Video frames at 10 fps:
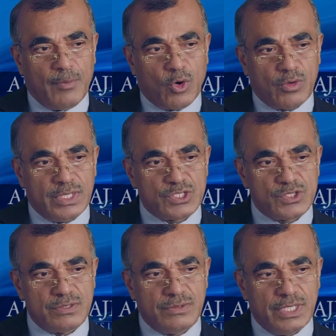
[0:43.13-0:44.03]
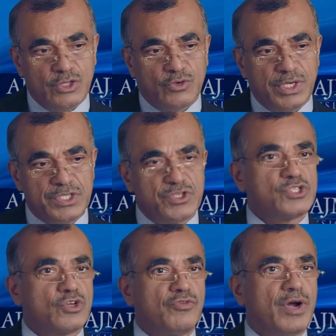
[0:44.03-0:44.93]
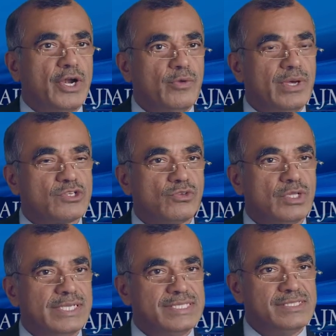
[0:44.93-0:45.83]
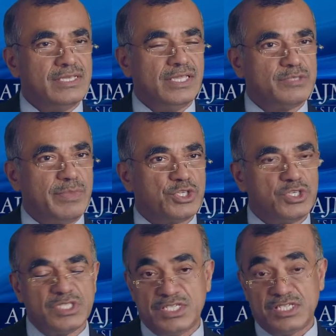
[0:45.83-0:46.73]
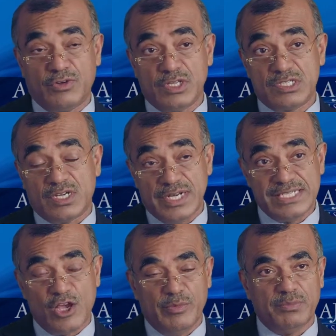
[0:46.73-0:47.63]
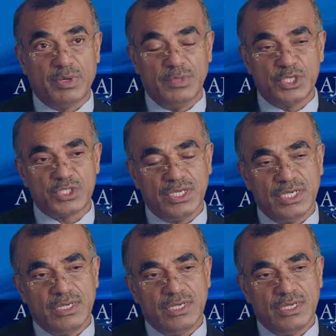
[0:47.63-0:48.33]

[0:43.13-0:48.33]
about this increased risk of cardiovascular disease in these patients, and several studies have been published.